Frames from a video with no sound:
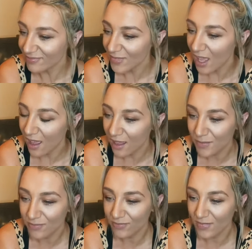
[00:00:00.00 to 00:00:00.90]

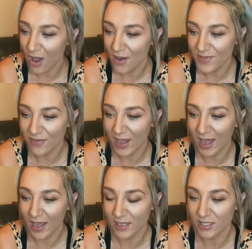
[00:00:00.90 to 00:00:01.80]
I've never
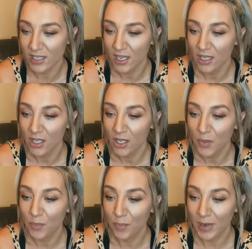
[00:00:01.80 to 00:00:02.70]
had
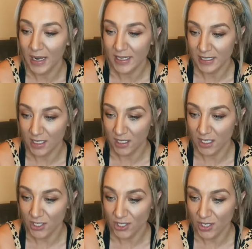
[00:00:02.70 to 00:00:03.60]
bladder
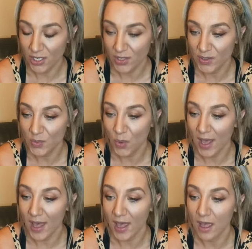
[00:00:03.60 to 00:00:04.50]
issues
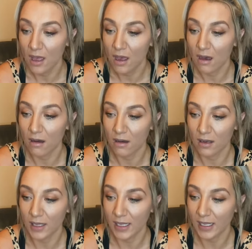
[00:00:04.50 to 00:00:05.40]
where
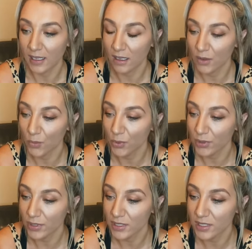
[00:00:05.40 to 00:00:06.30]
I
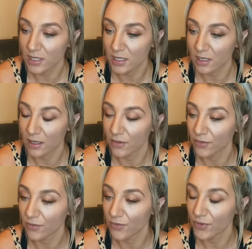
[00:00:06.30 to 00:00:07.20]
would,
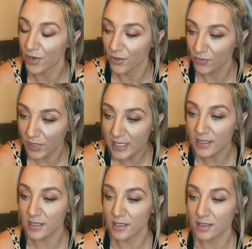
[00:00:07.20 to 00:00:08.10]
for no
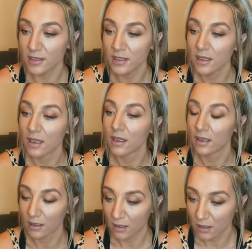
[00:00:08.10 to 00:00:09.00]
reason,
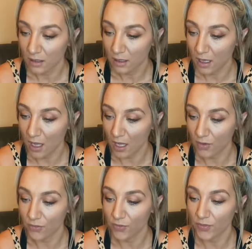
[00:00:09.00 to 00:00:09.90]

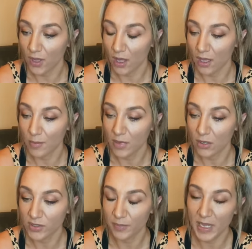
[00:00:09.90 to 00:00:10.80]
have
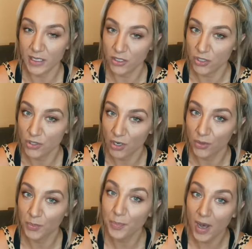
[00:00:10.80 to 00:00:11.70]
loss of bladder control.
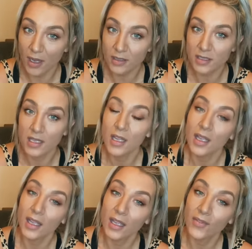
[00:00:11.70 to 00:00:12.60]
But
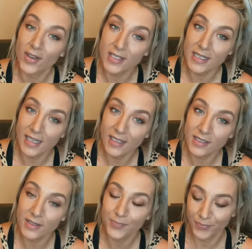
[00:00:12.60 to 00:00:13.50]
if I
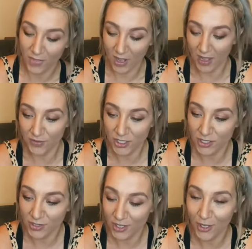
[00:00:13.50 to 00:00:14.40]
sneeze, I have to do the